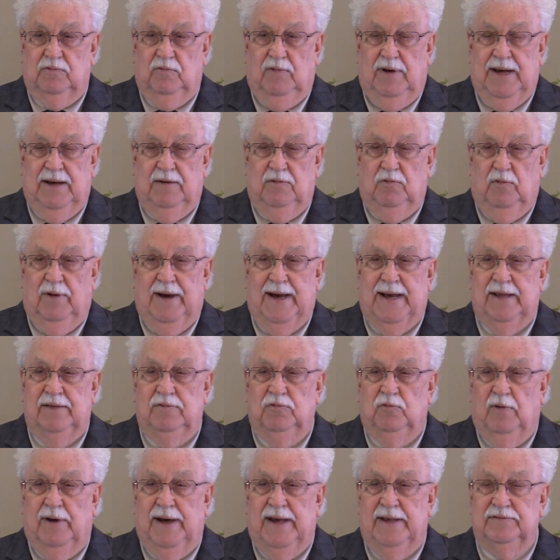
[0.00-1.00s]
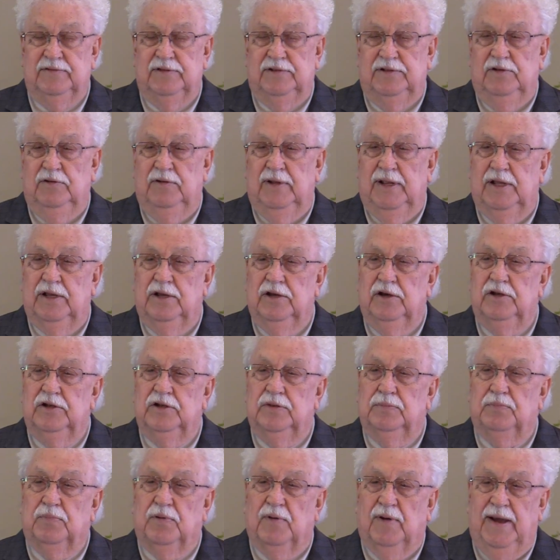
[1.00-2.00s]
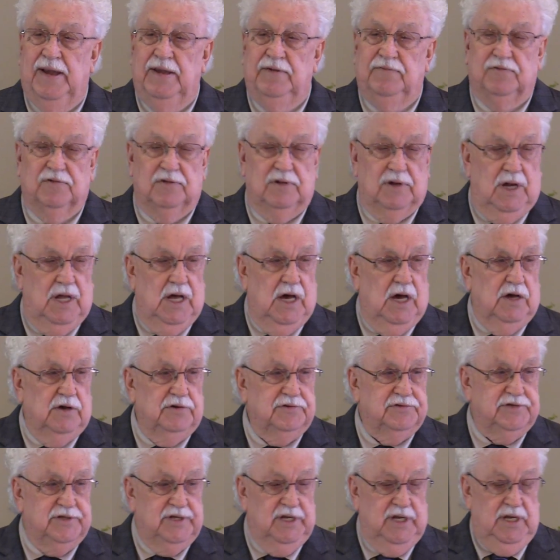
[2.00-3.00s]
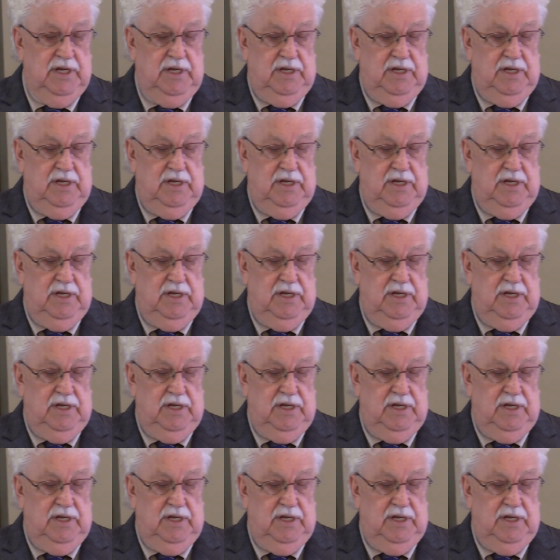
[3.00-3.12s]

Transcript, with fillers: Why, why, why is it doing any good to pray for the lost